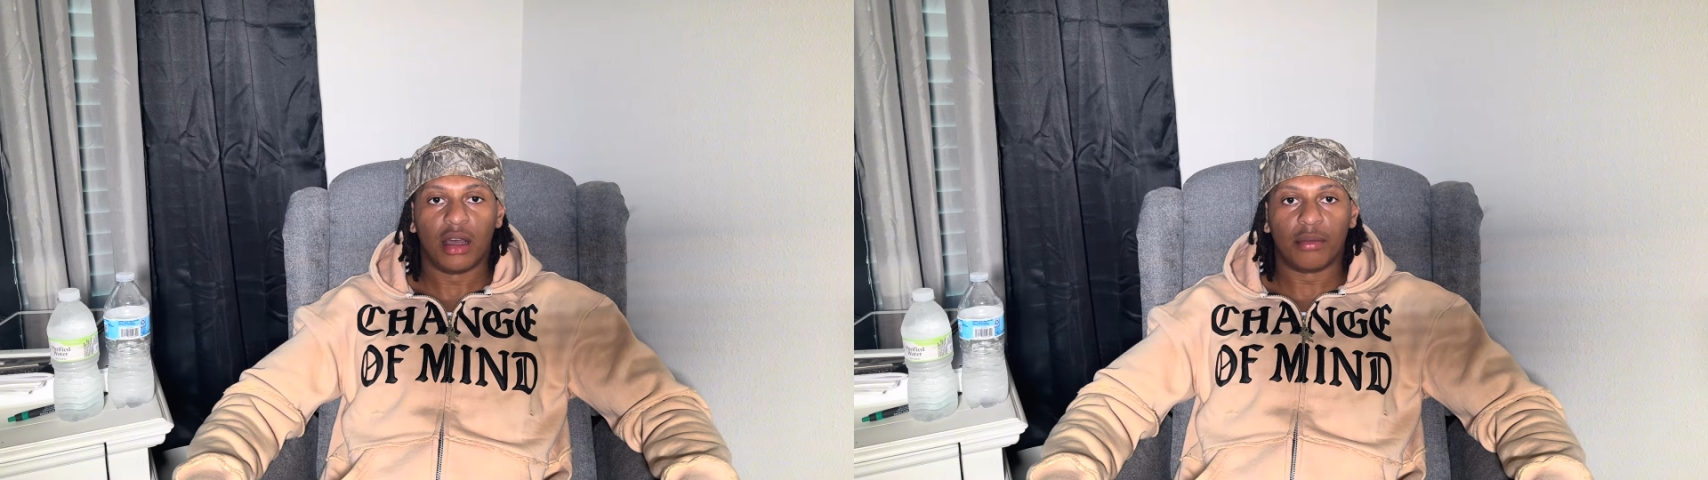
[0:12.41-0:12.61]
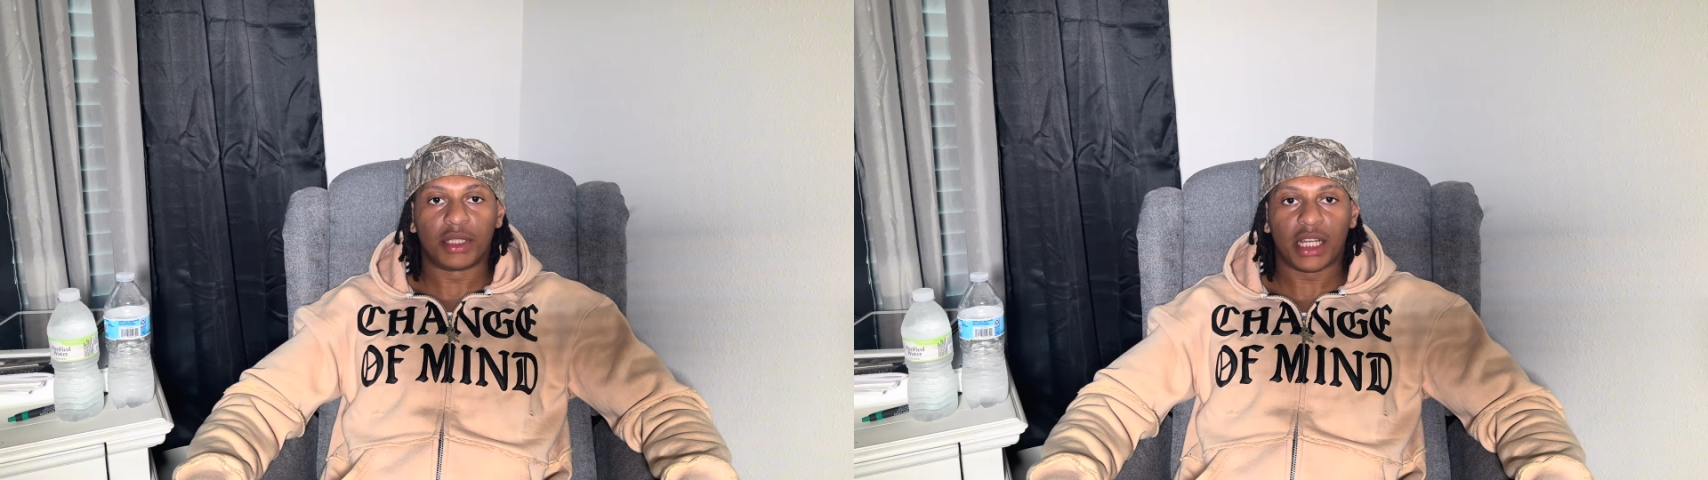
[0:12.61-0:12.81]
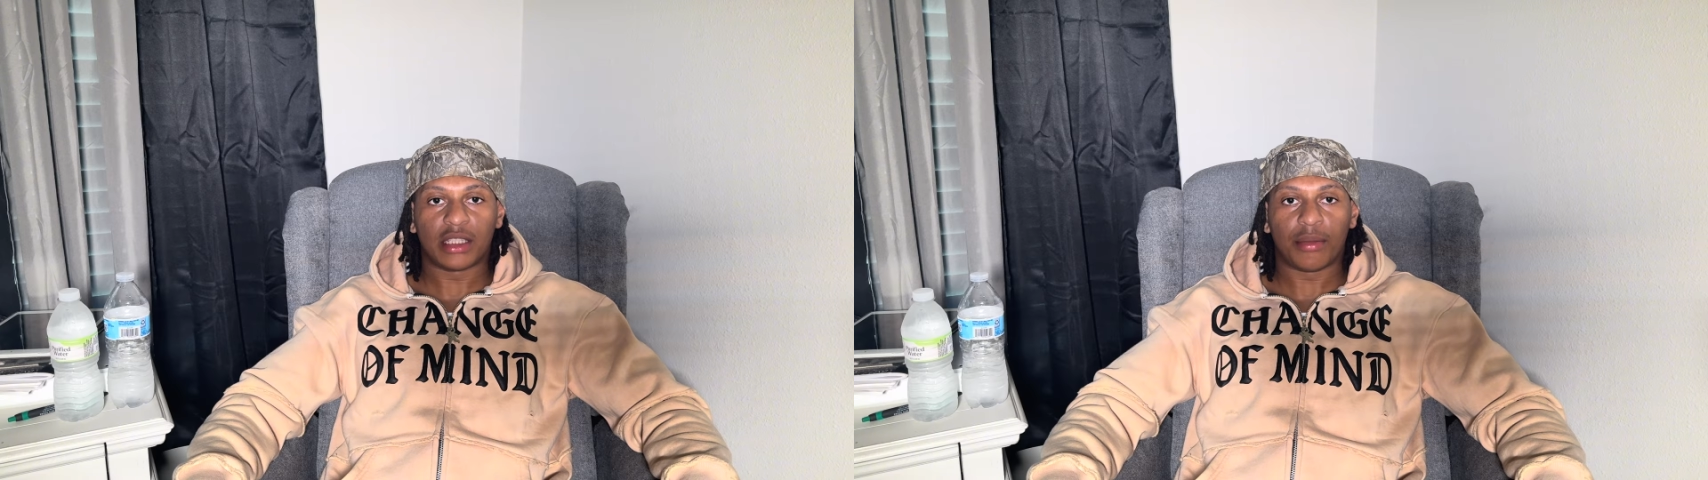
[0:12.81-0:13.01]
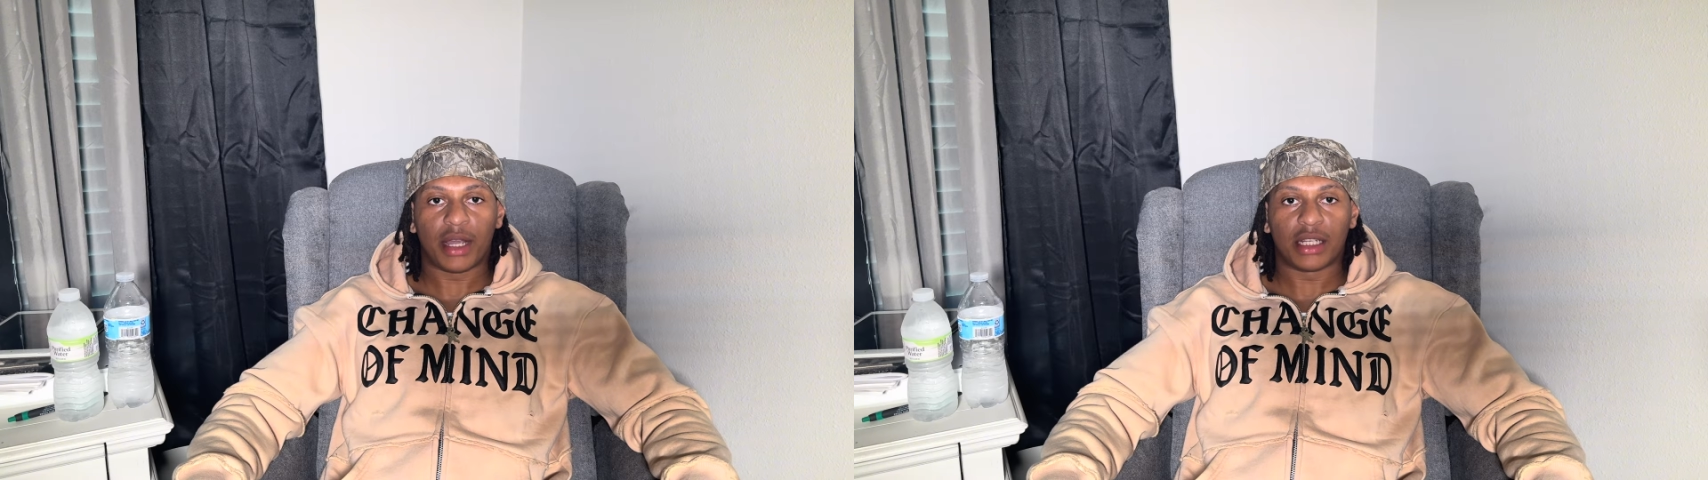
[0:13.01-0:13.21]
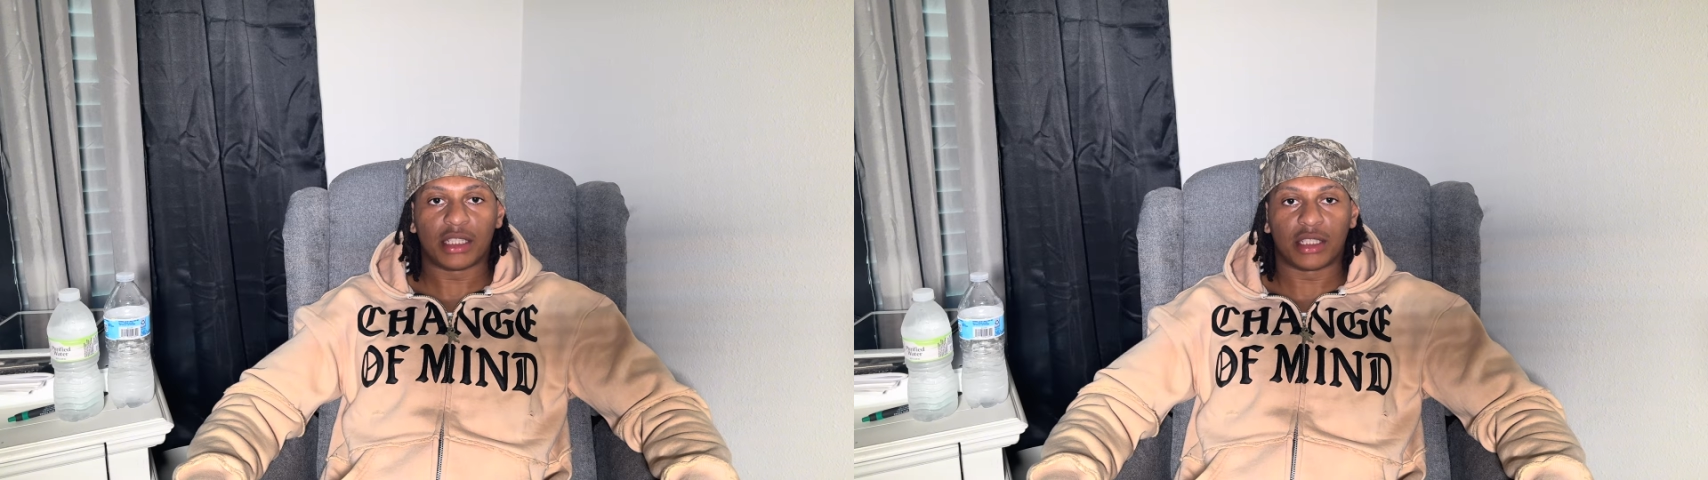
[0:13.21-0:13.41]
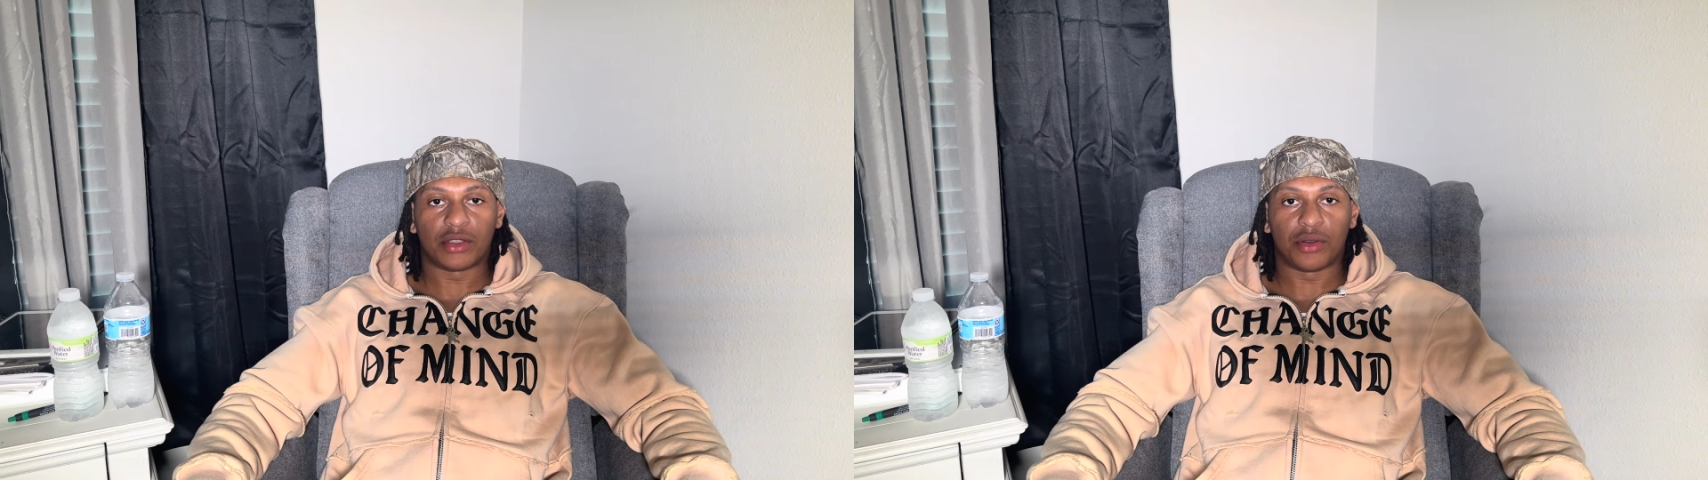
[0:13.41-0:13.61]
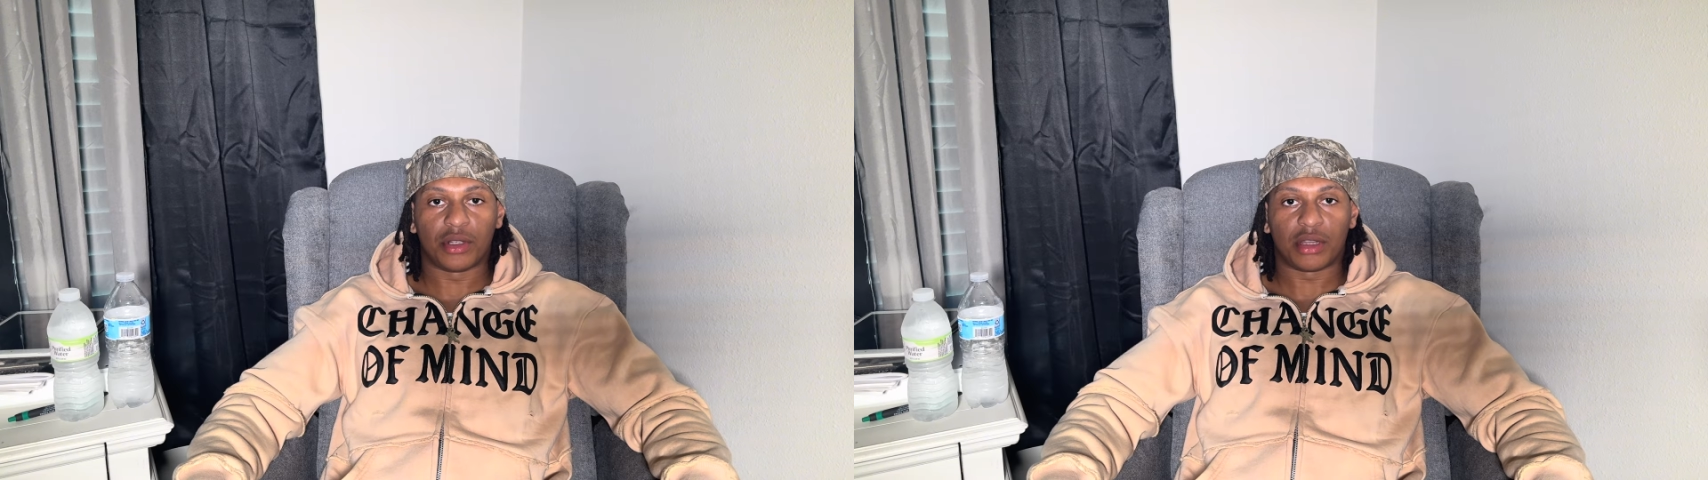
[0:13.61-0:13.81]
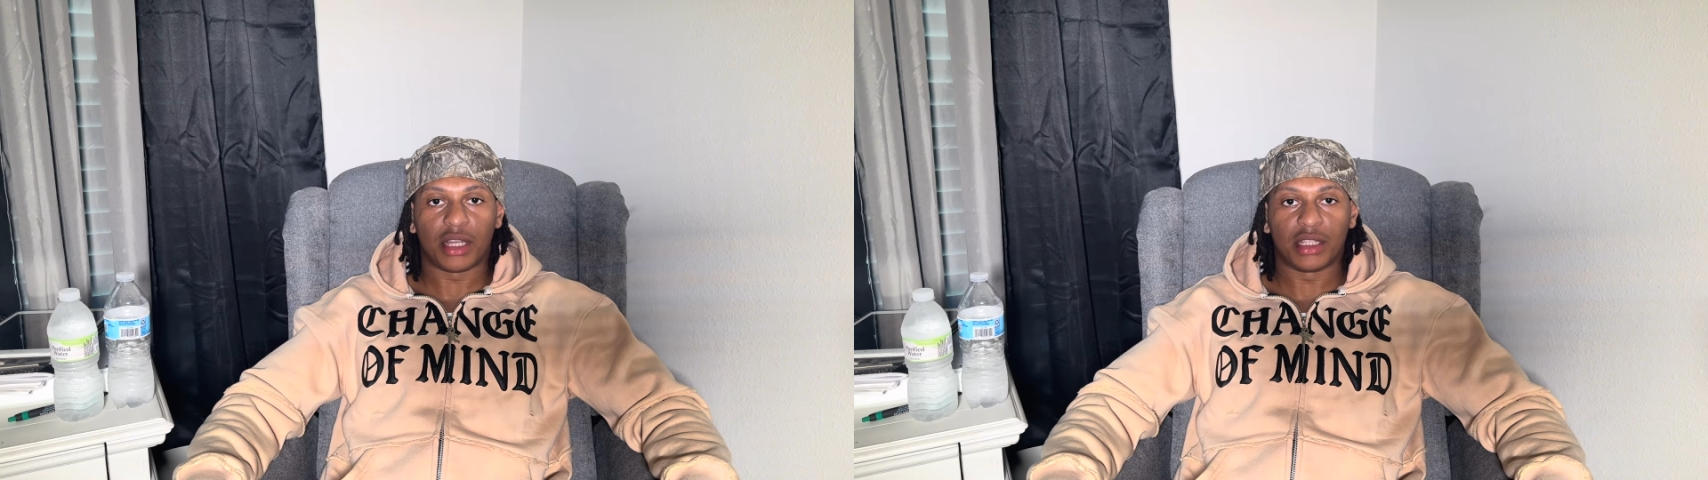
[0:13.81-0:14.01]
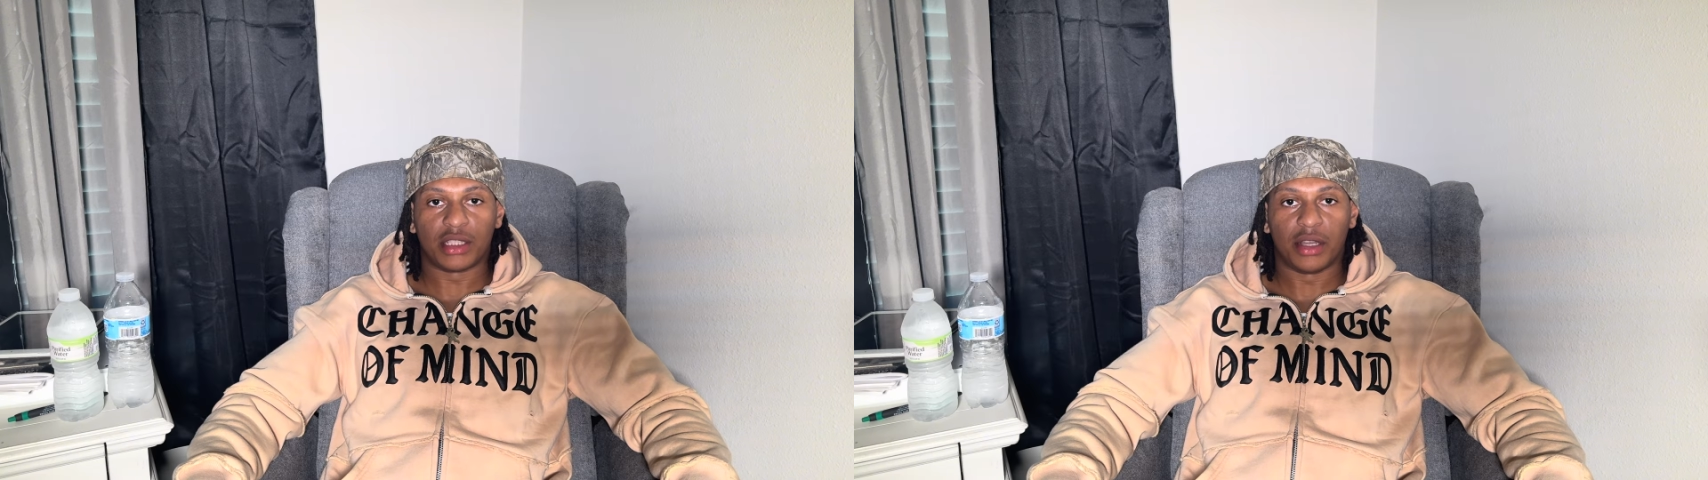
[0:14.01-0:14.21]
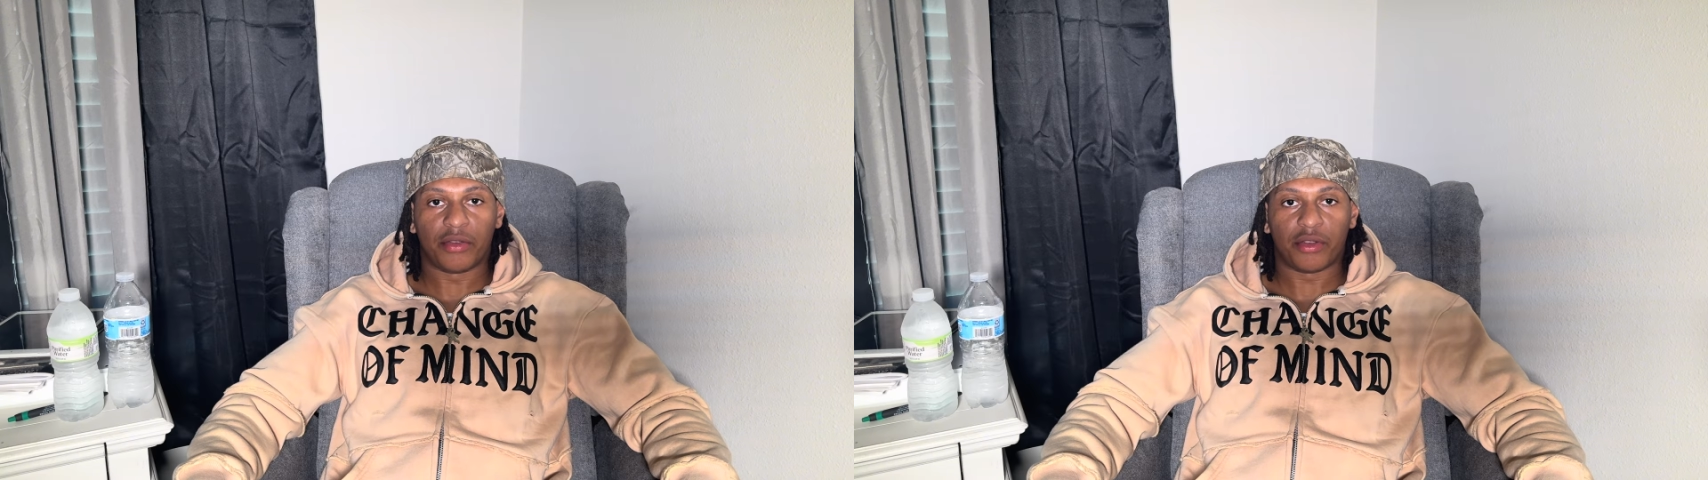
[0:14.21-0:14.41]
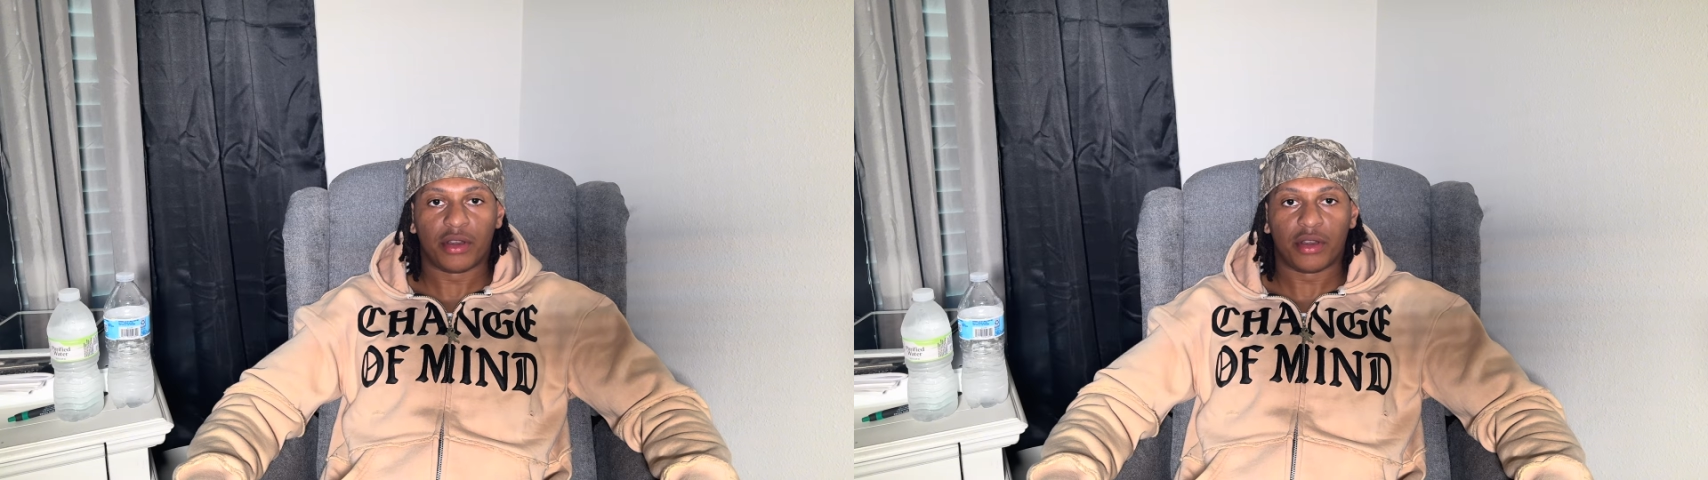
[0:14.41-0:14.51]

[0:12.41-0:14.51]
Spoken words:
Change your mind is just doing things different.